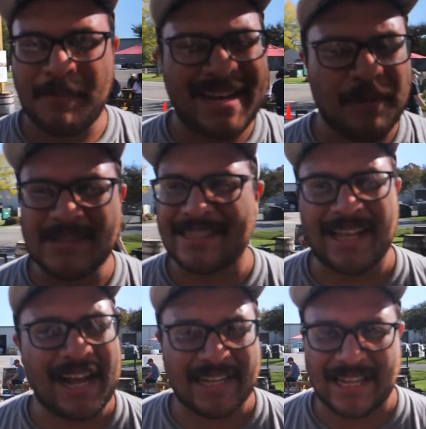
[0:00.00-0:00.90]
Man, he wasn't
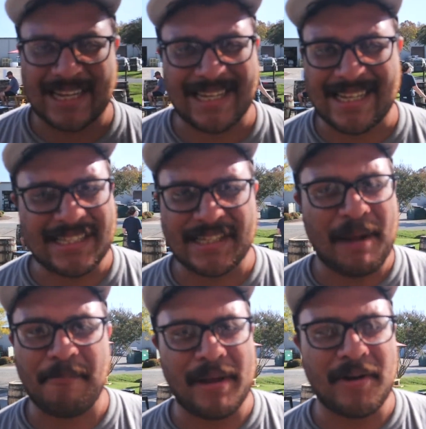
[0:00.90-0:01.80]
lying. Like, it's
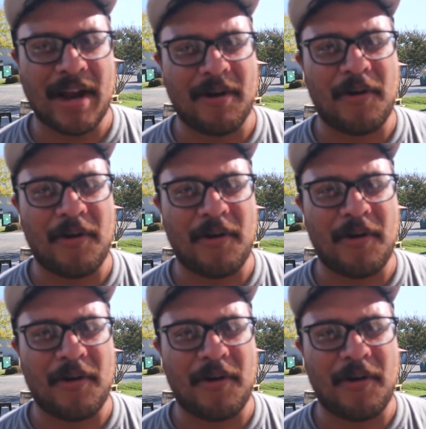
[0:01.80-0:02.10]
not bitter at